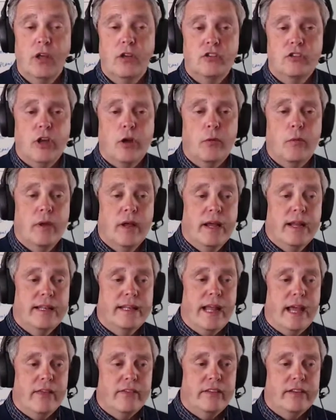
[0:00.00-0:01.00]
So
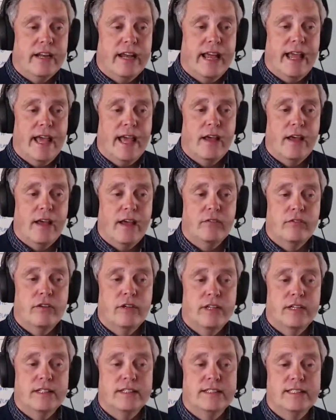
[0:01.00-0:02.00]
now that I have
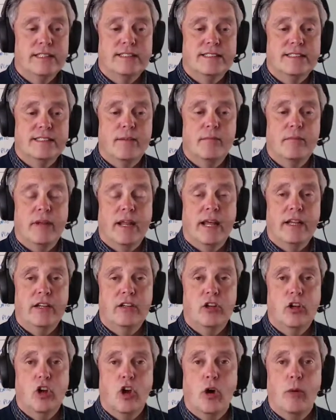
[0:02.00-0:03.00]
this
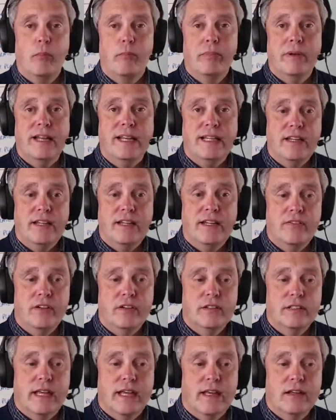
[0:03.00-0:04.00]
template completely
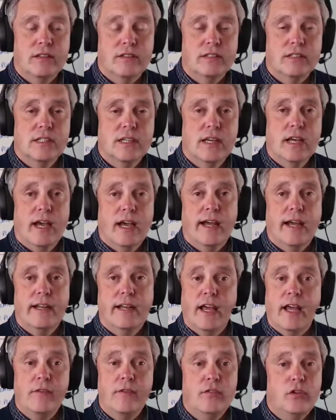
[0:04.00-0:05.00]
filled out,
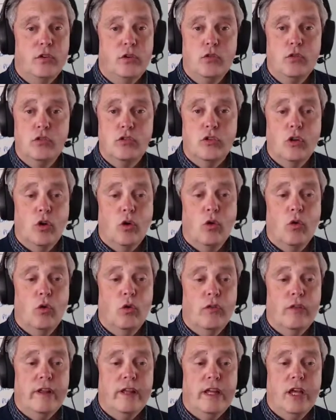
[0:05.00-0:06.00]
and I've used
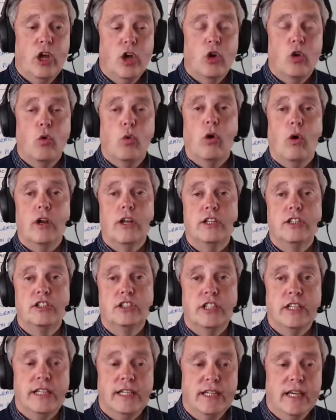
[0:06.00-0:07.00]
all the
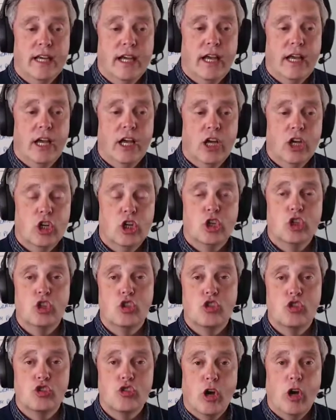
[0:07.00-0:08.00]
quality
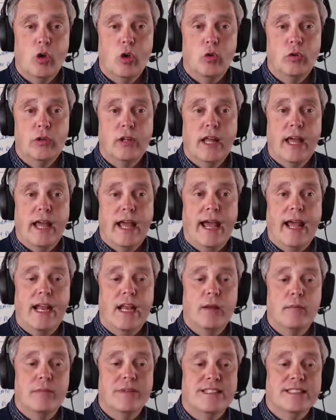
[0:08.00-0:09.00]
control
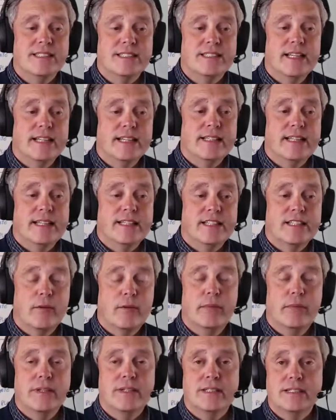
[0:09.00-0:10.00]
elements that are
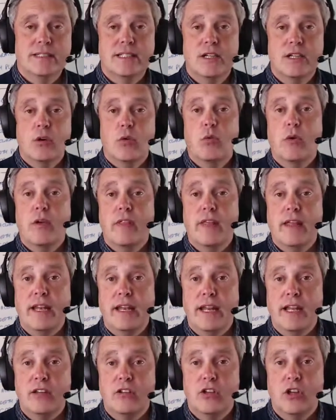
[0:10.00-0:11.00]
built
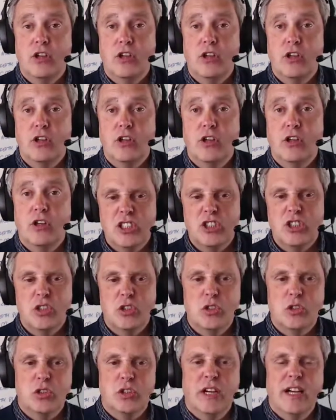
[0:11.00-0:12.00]
within it to make
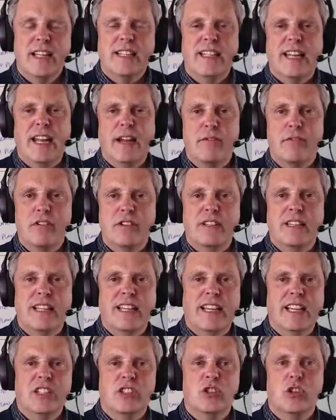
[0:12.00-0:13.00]
sure that
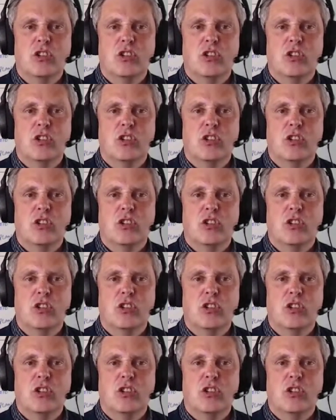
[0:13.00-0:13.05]
everything is